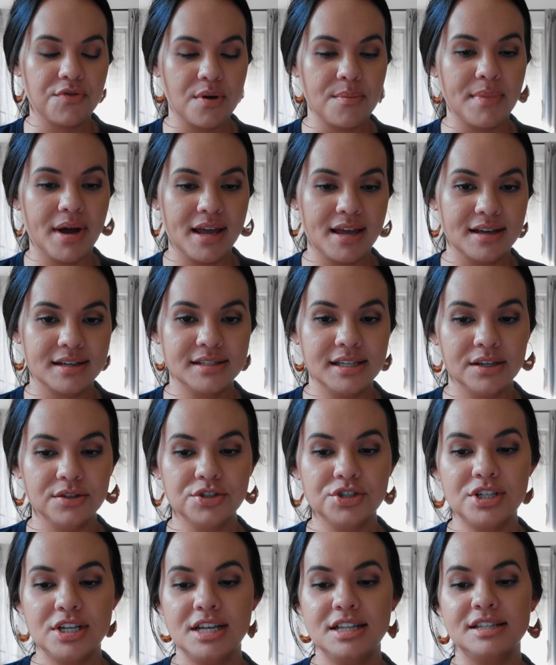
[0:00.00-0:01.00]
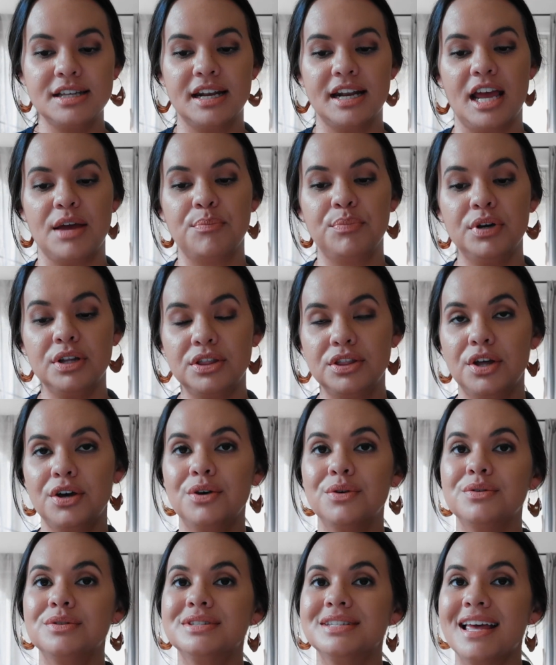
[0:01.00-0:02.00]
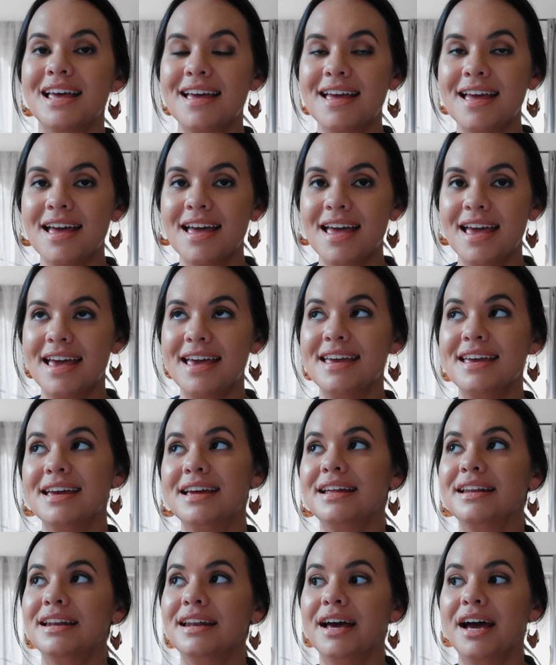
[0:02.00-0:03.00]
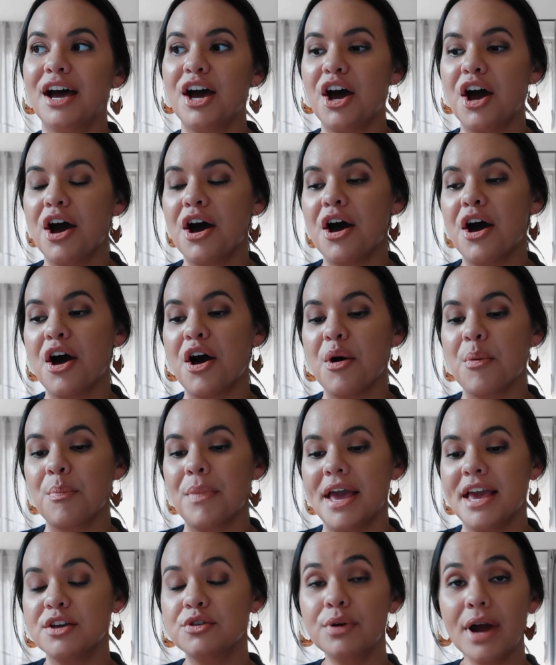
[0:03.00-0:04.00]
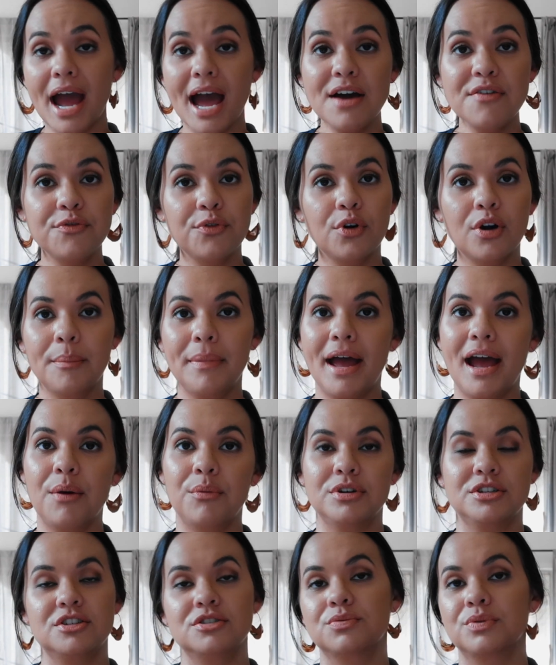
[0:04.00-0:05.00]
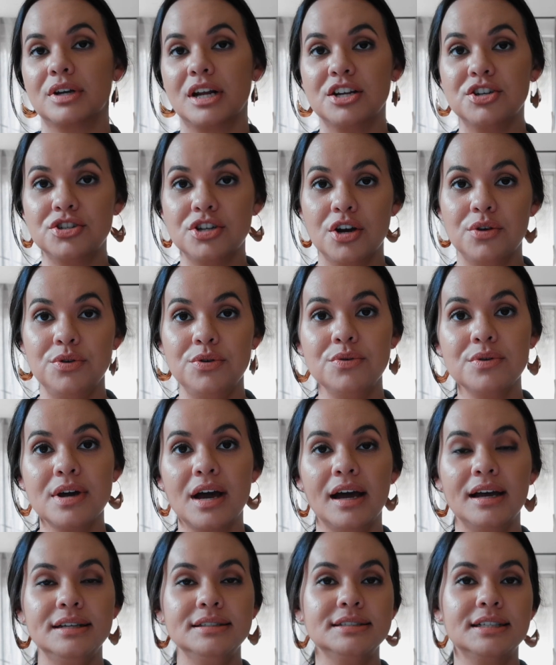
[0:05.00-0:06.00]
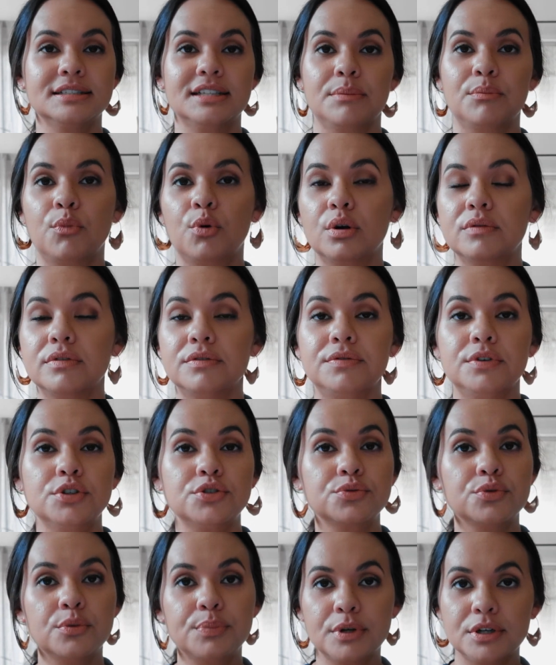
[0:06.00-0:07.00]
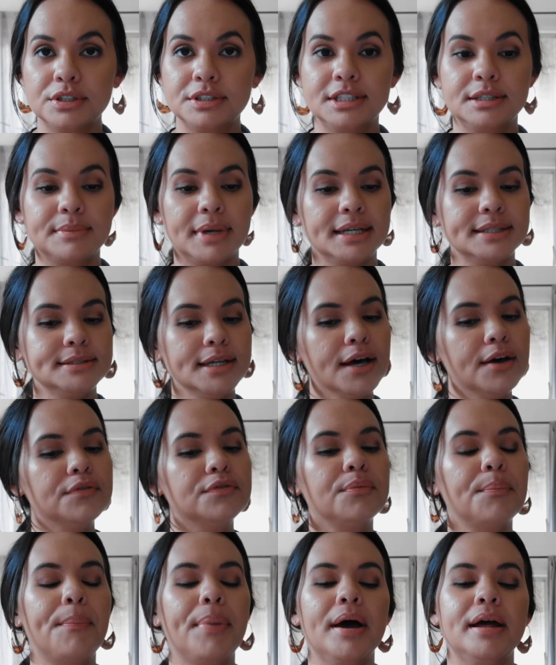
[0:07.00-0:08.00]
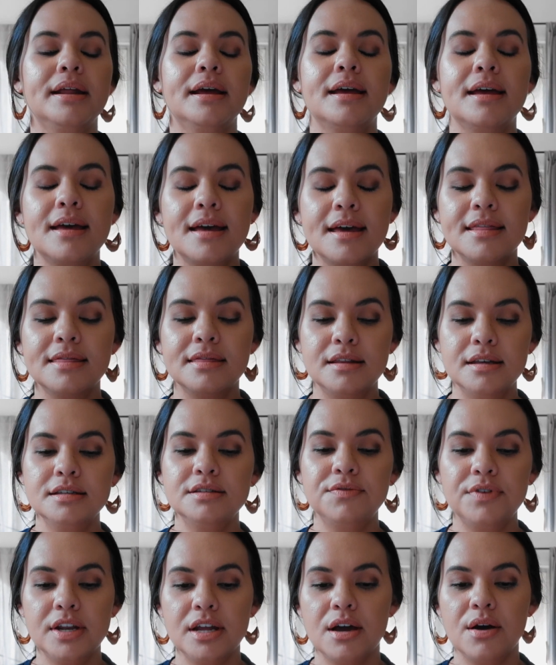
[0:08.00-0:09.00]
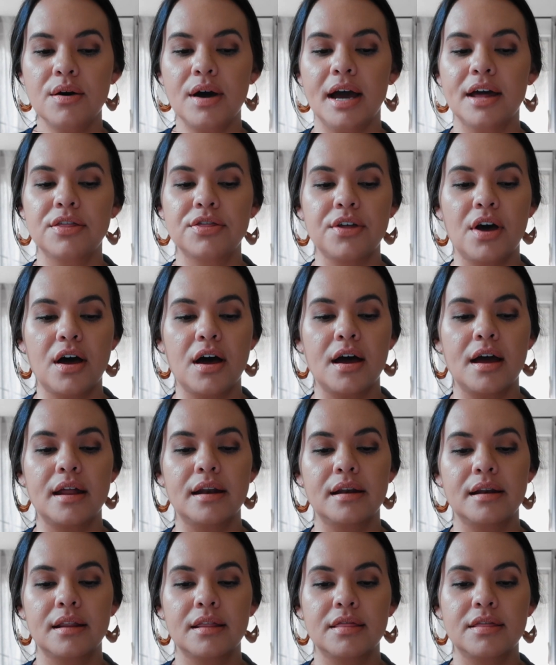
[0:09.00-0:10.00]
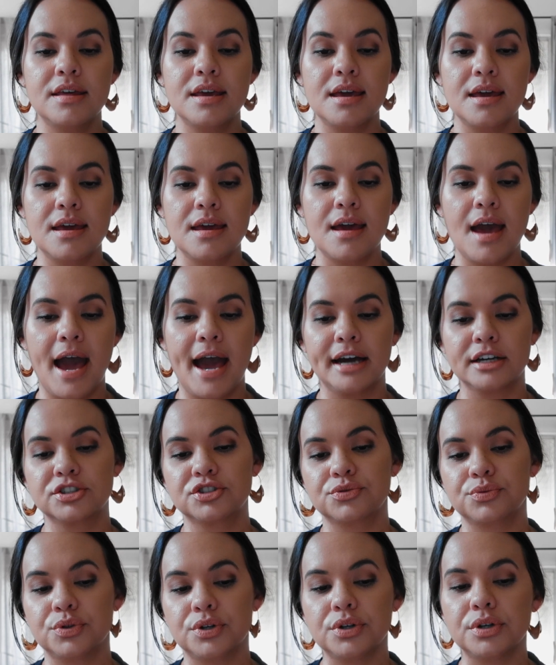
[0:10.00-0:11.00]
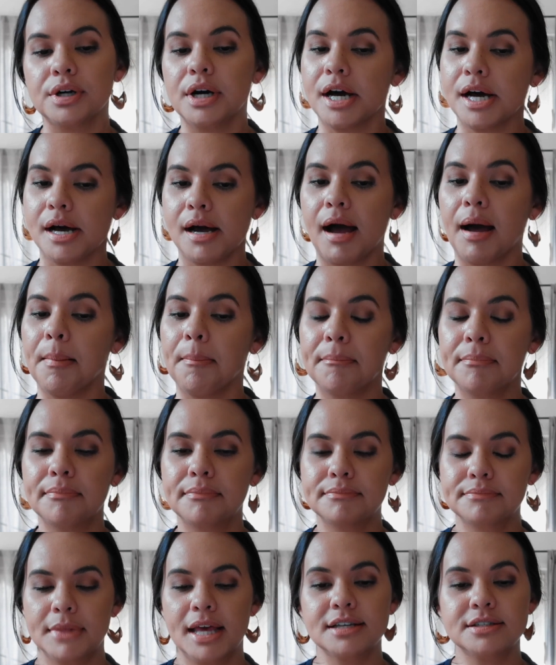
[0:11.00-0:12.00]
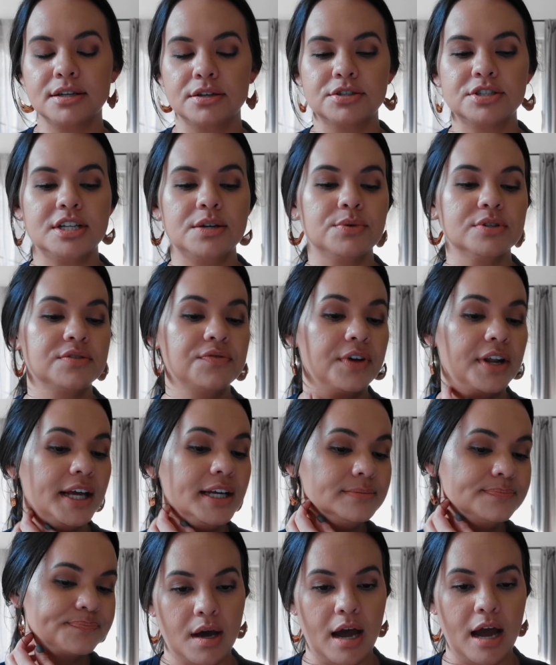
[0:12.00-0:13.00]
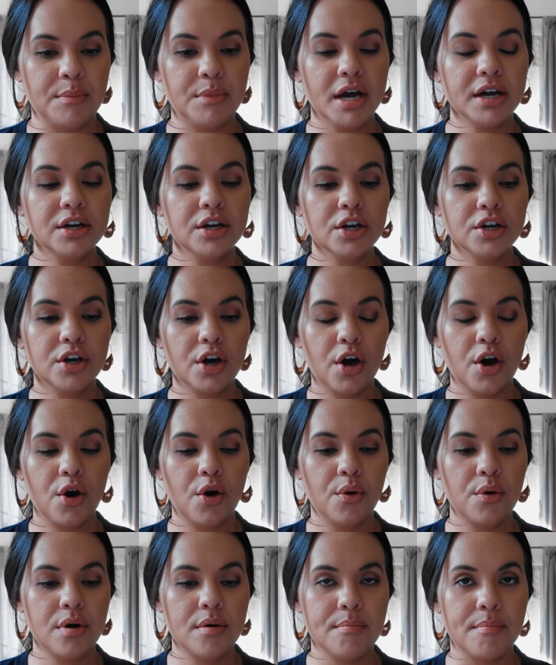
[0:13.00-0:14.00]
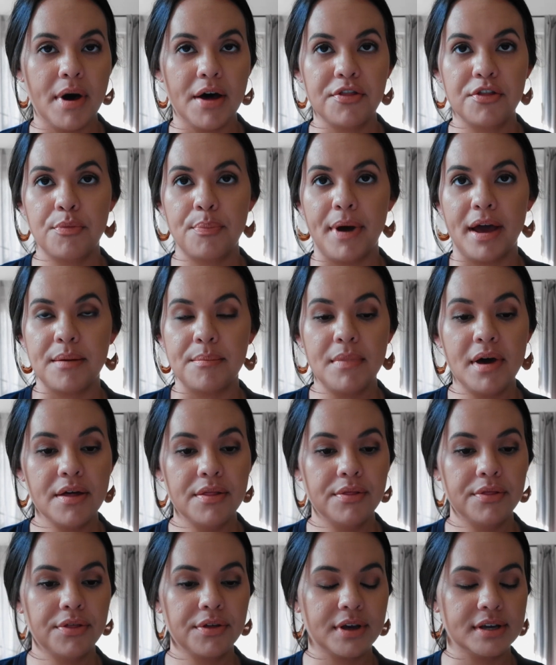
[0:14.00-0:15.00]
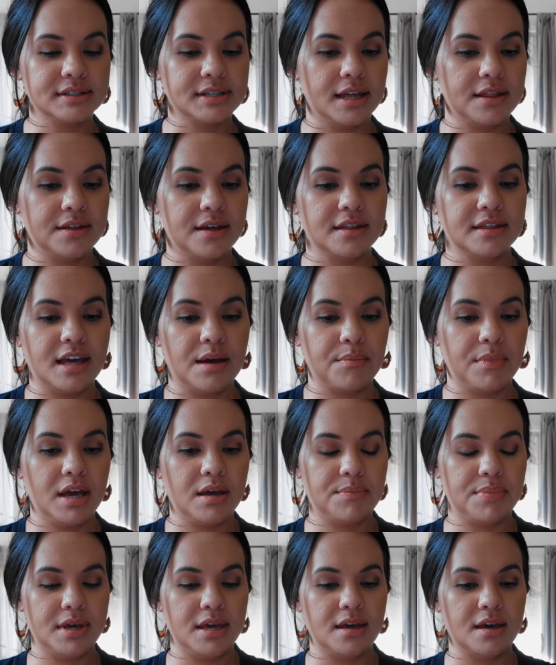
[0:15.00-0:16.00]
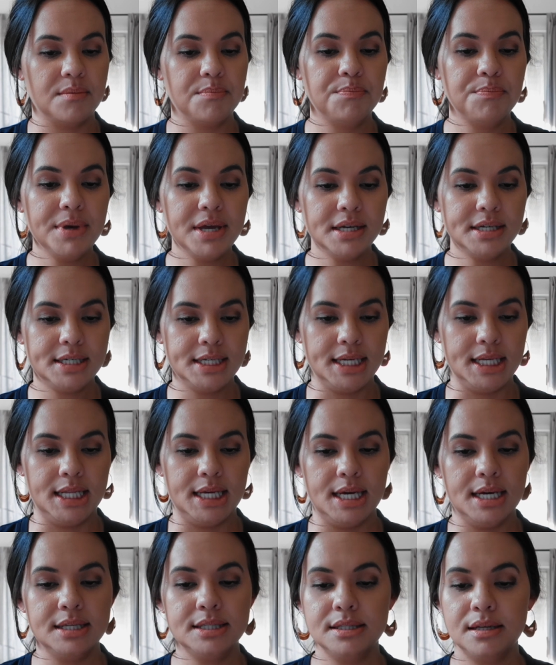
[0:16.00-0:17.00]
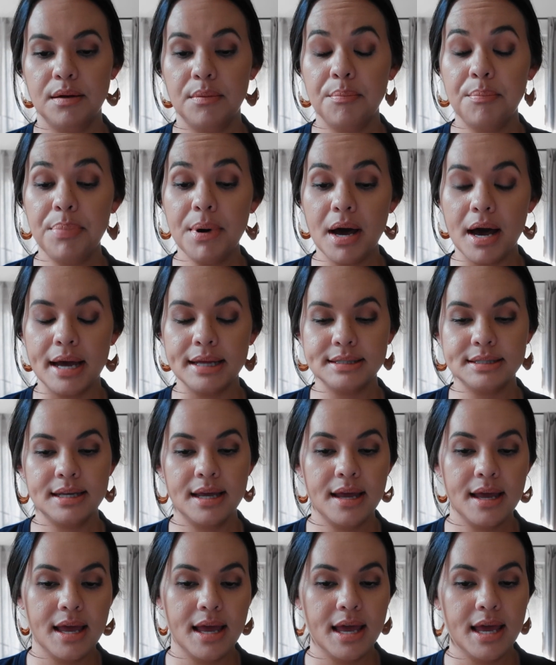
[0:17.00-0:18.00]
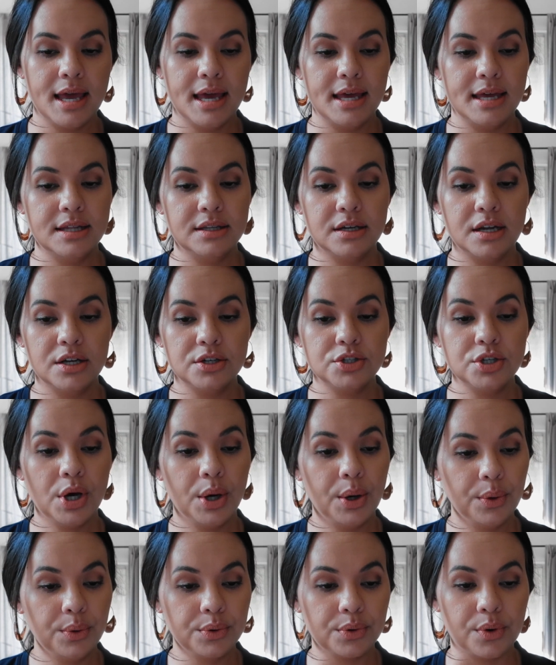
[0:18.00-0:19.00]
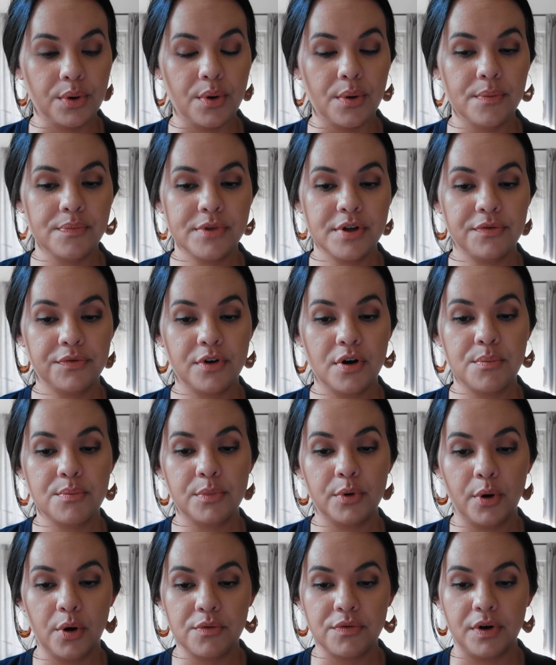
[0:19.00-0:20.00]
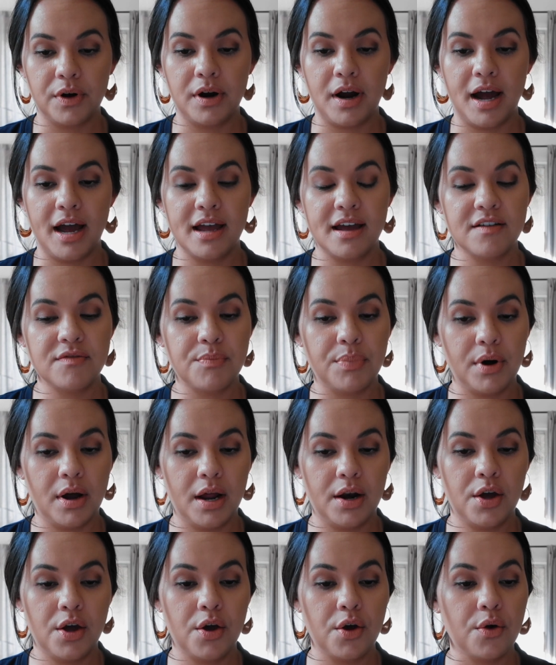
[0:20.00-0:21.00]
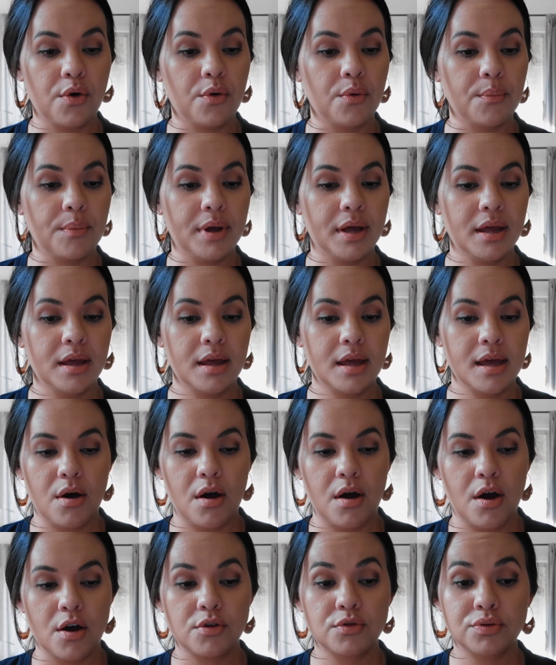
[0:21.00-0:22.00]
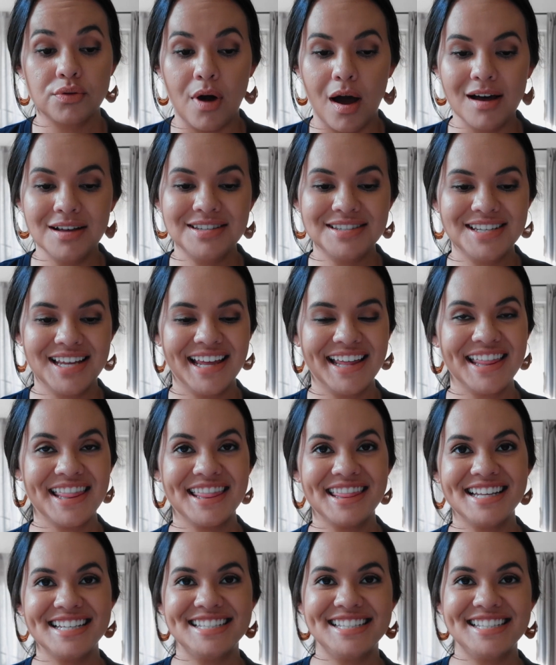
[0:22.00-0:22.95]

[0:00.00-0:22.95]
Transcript: from my Excel sheets and I put those in um, a graph format, which is what I show you guys because I'm more of a visual person myself, but this video, I thought the actual um, Excel sheet was fitting. I'm not gonna go month by month because I think that might be a bit tedious, but in total from Rover, I have brought home across the